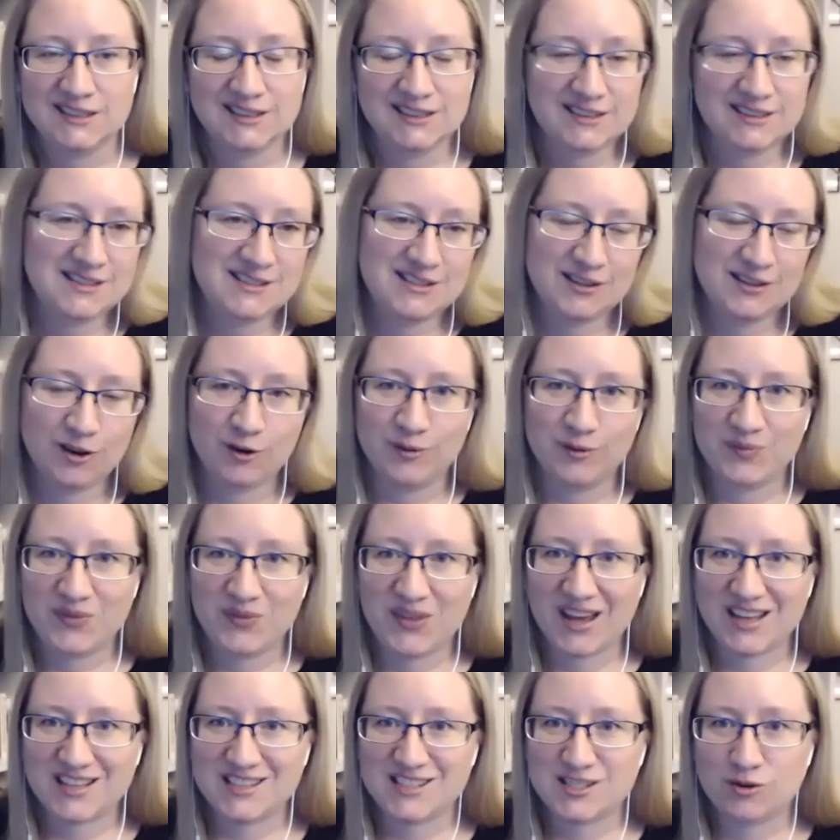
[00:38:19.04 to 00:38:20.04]
So
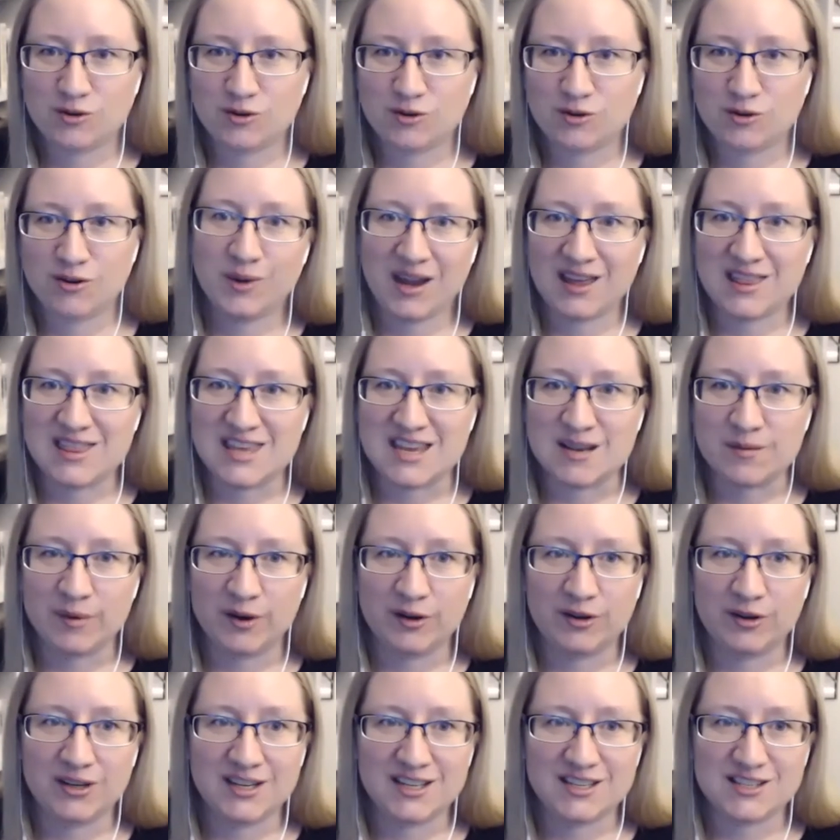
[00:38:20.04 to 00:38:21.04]
that's sort of the way I think
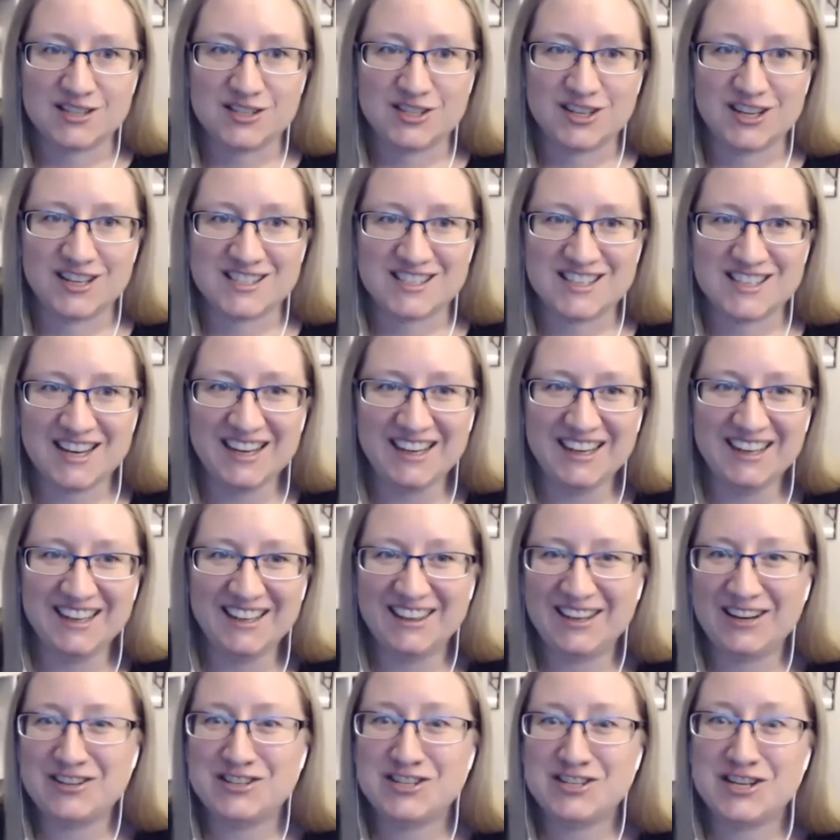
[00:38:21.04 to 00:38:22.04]
about it, is just
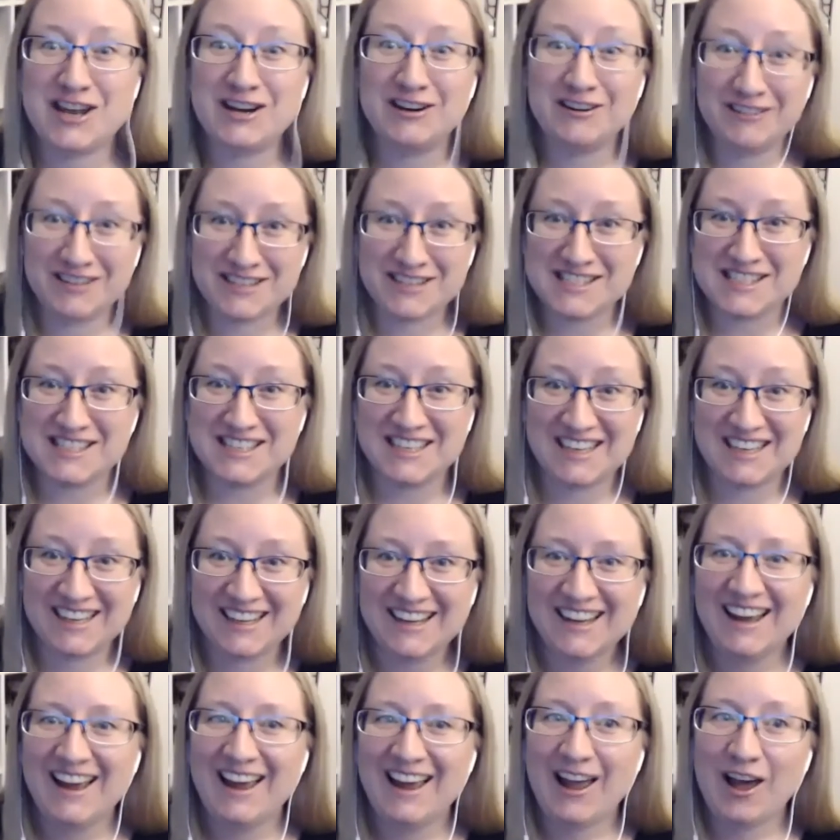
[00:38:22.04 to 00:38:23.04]
they're generously
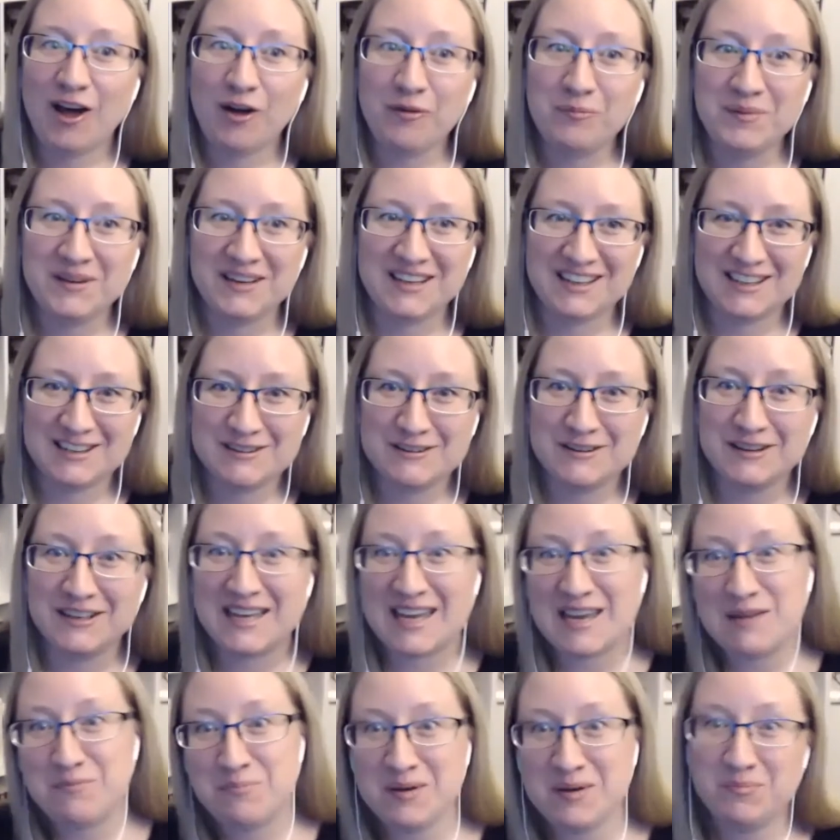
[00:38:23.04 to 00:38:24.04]
helping you
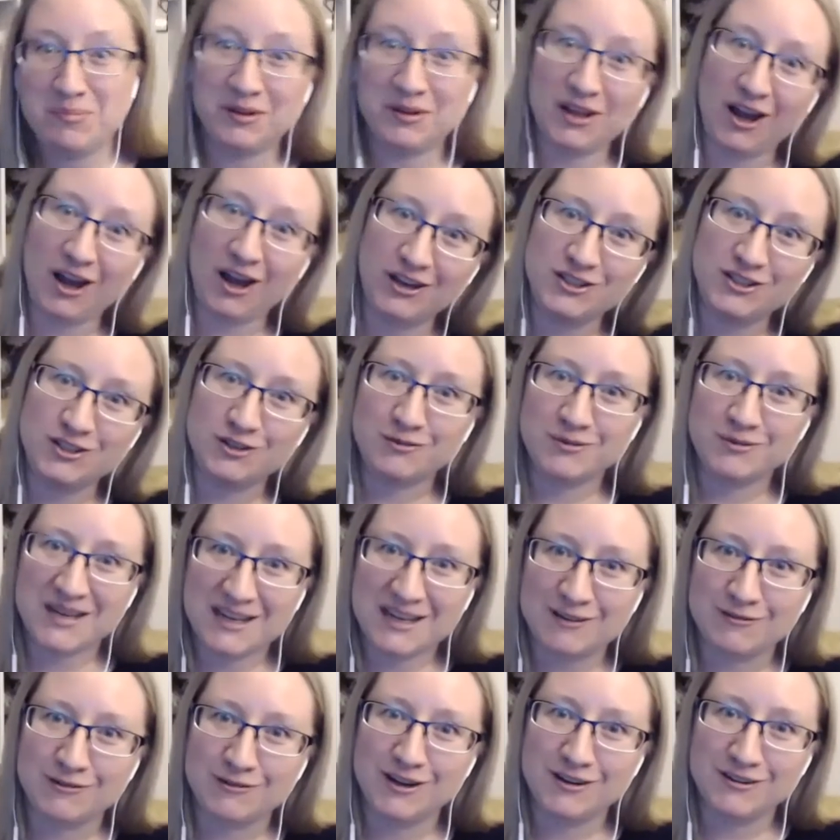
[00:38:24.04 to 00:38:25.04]
keep people on your reading
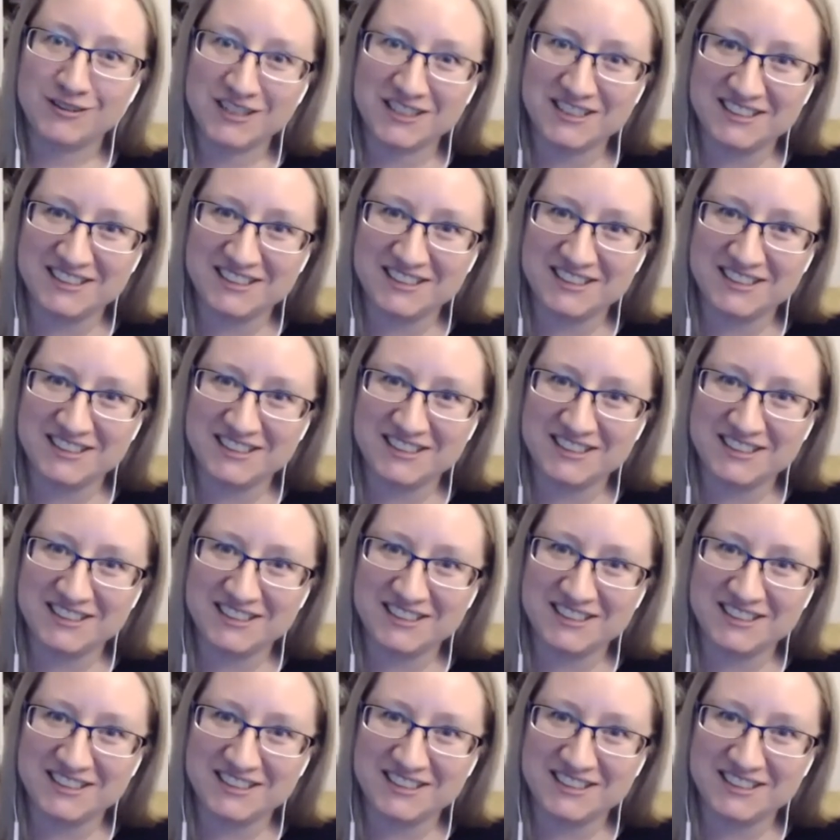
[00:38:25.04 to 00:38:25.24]
road.